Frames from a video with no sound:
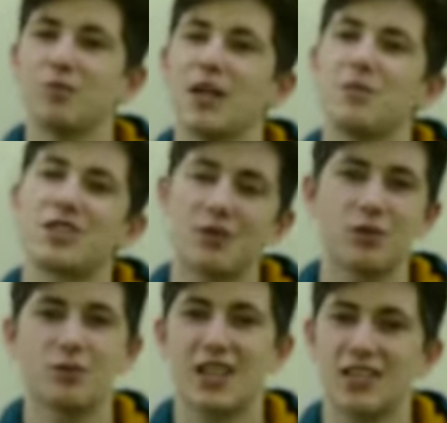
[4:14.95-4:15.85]
maybe
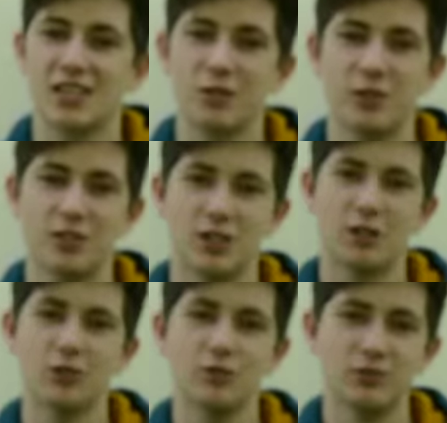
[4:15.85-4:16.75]
sometimes gets a little bit
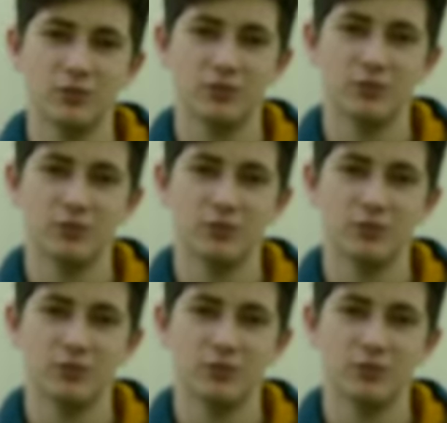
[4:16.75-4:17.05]
dull.